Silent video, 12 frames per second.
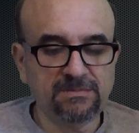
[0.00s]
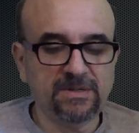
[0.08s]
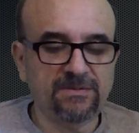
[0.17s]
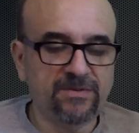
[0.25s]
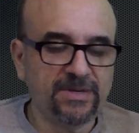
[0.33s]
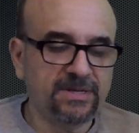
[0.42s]
a,
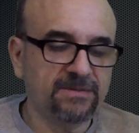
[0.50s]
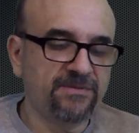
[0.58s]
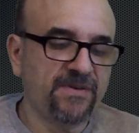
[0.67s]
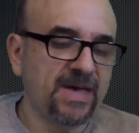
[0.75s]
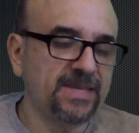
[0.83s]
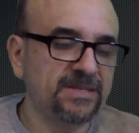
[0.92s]
a very
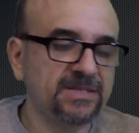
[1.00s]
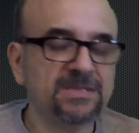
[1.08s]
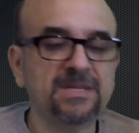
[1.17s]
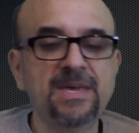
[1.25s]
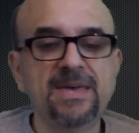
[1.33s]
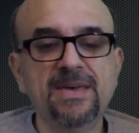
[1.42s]
confined
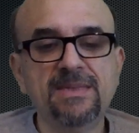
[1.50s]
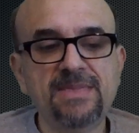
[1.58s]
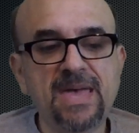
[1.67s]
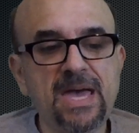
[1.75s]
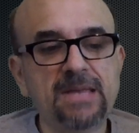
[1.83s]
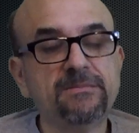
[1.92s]
list
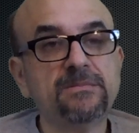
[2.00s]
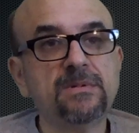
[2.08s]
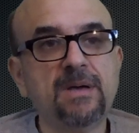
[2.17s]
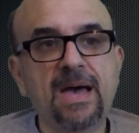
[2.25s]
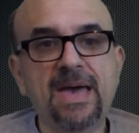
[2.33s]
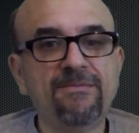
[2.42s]
that
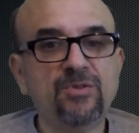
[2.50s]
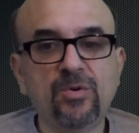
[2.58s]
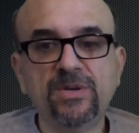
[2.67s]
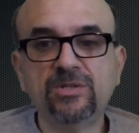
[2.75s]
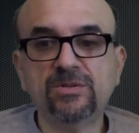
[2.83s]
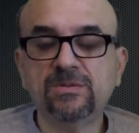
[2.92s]
I have
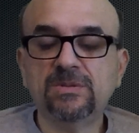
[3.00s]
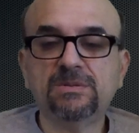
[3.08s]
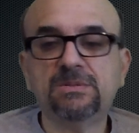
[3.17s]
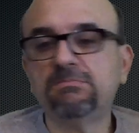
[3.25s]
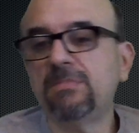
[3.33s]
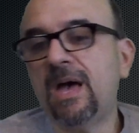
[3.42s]
no issues
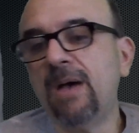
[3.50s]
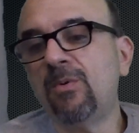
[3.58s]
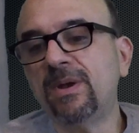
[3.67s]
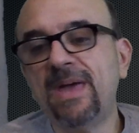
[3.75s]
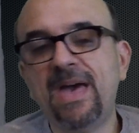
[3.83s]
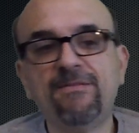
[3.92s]
with I
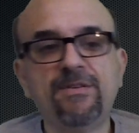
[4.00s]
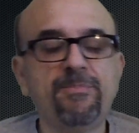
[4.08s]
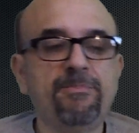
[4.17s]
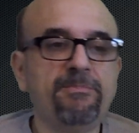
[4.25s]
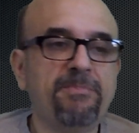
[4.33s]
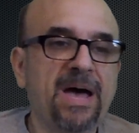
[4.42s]
want to have a
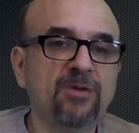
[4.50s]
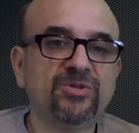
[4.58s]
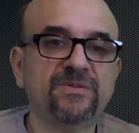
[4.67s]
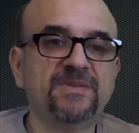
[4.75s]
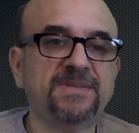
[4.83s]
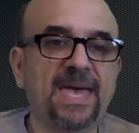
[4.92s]

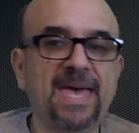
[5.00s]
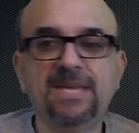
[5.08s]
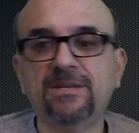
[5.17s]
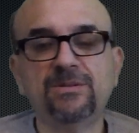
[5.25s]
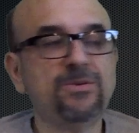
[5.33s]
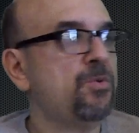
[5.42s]
pouch of
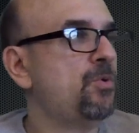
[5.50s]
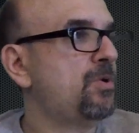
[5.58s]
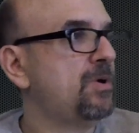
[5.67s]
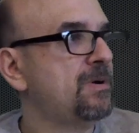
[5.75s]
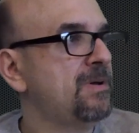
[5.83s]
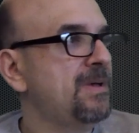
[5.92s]
sand
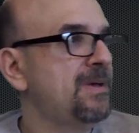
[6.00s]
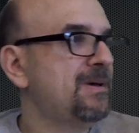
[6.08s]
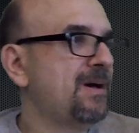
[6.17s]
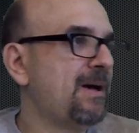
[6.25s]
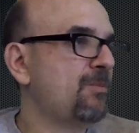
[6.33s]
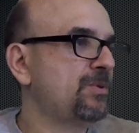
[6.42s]
or
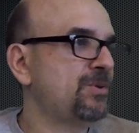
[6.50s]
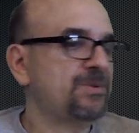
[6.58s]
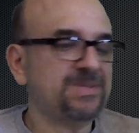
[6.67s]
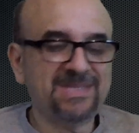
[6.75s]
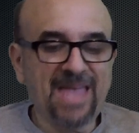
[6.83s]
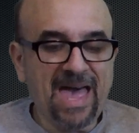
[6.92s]
uh, you know
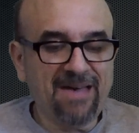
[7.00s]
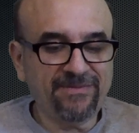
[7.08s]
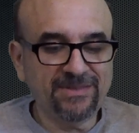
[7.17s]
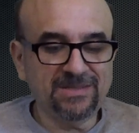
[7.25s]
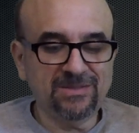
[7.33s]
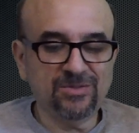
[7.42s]
a staff
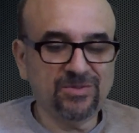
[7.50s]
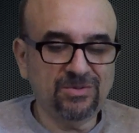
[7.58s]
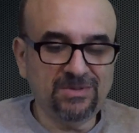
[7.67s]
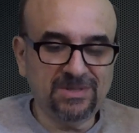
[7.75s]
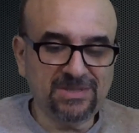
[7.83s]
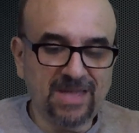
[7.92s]
is there's
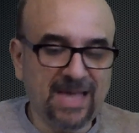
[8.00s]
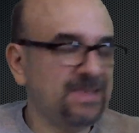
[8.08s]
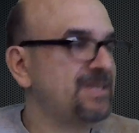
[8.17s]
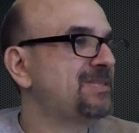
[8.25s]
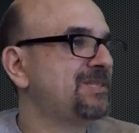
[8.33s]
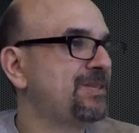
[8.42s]
it's not
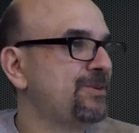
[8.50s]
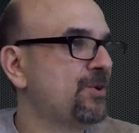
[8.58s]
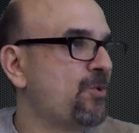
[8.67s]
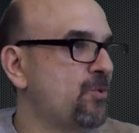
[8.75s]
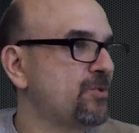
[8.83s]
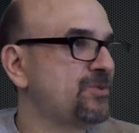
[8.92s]
listed here
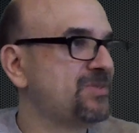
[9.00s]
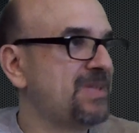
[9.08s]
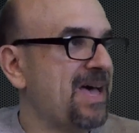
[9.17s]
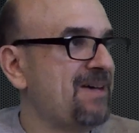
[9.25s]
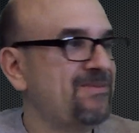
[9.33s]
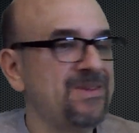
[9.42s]
quarter
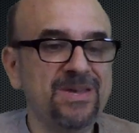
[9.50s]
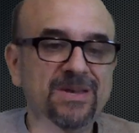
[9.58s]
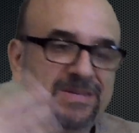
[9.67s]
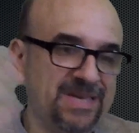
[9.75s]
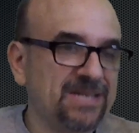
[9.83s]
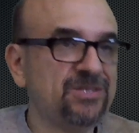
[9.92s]
staff.
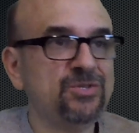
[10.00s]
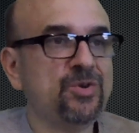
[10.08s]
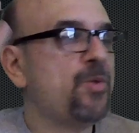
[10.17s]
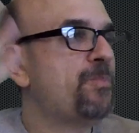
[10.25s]
Yes, you go